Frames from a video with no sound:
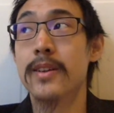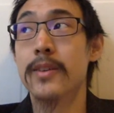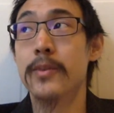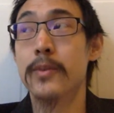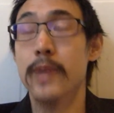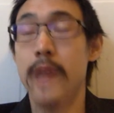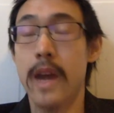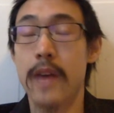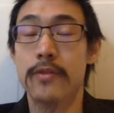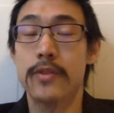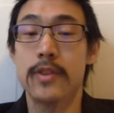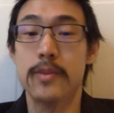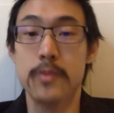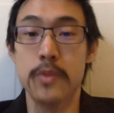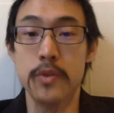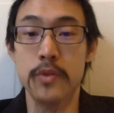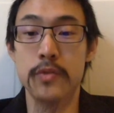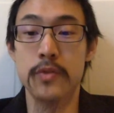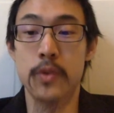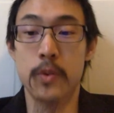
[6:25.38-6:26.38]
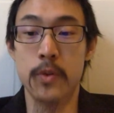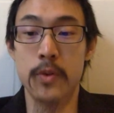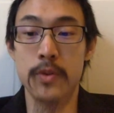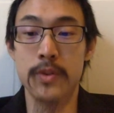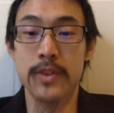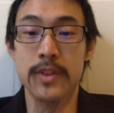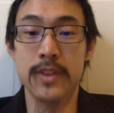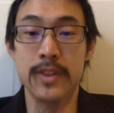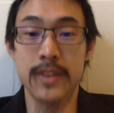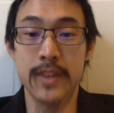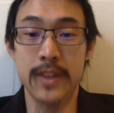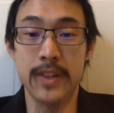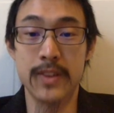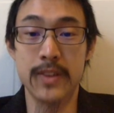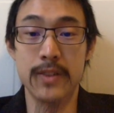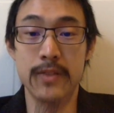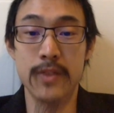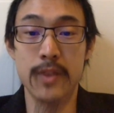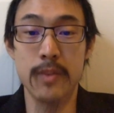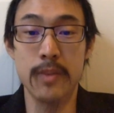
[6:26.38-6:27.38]
we have to move towards the
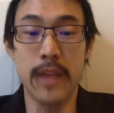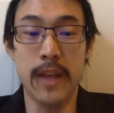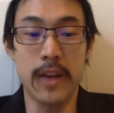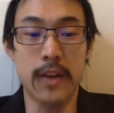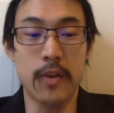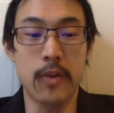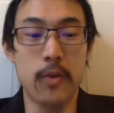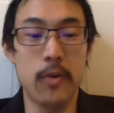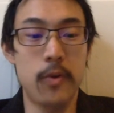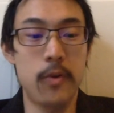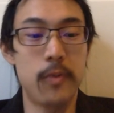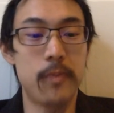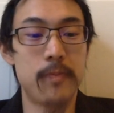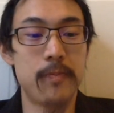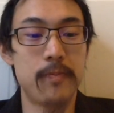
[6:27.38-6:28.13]
center of the black hole.